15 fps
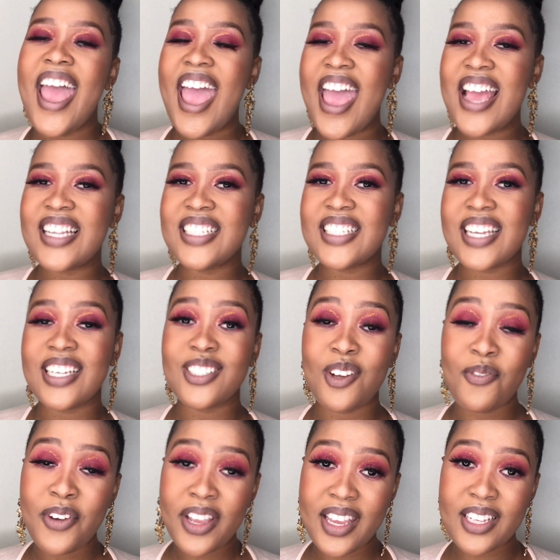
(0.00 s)
And
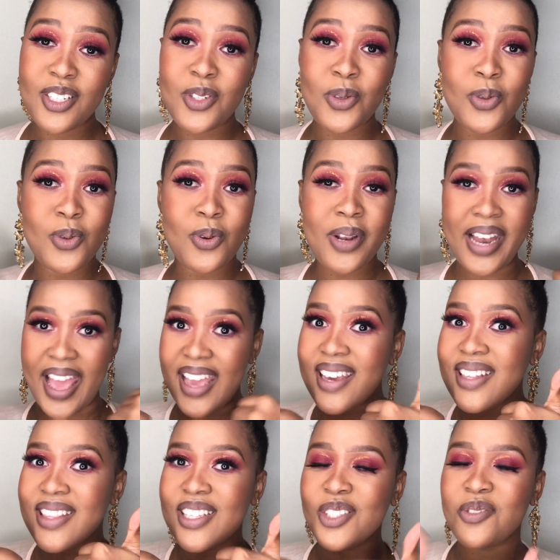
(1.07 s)
don't forget to like
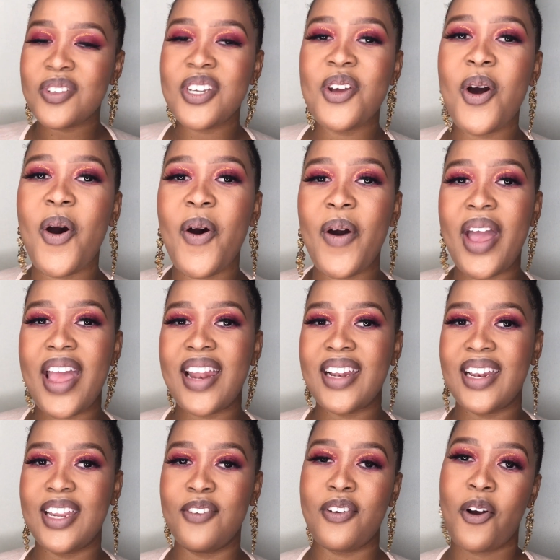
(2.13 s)
this video
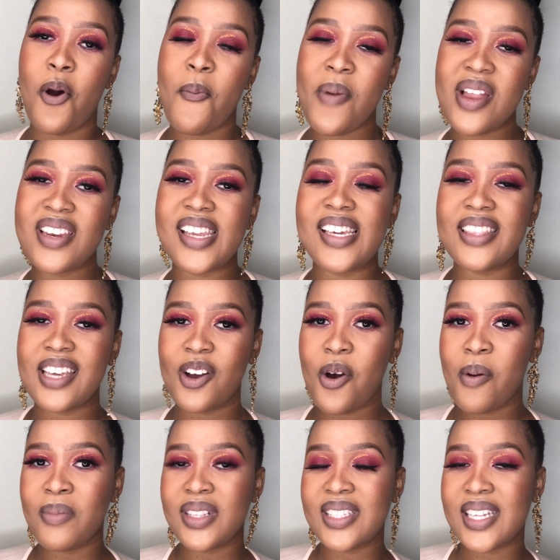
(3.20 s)
and leave a comment in the
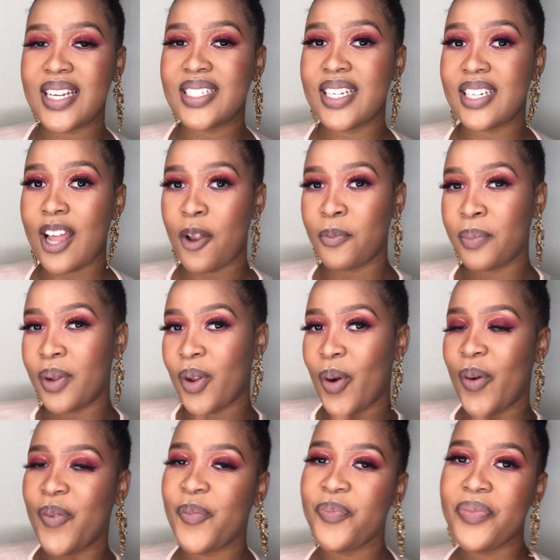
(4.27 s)
comment section down
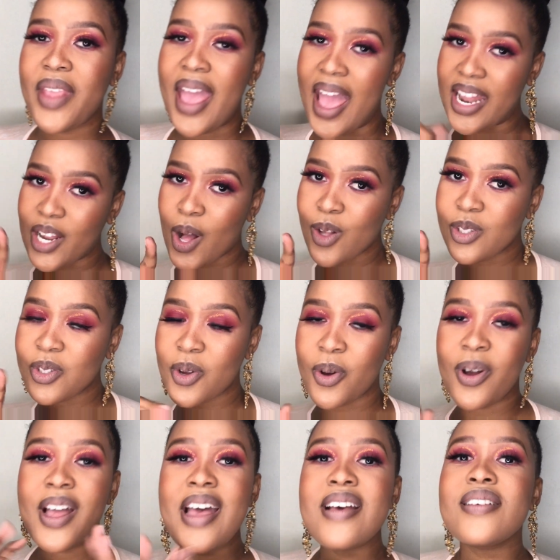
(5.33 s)
below, and
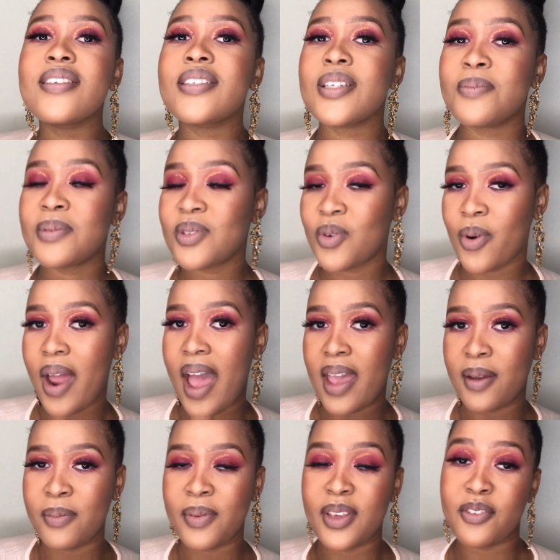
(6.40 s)
also
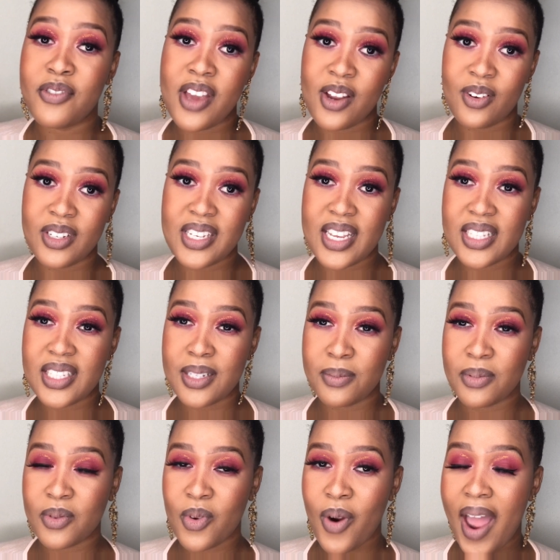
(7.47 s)
subscribe if you are not yet
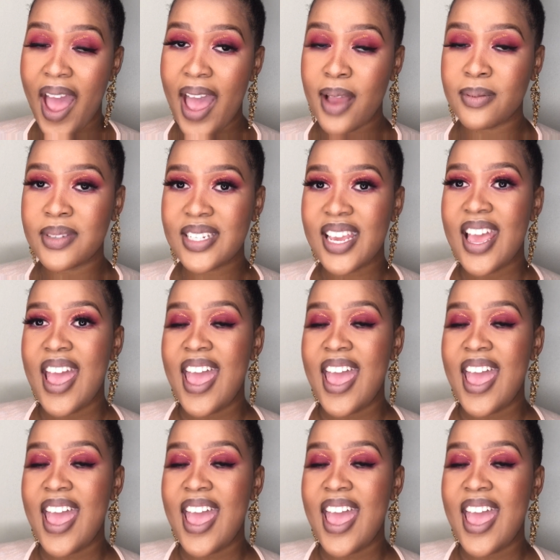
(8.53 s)
subscribed.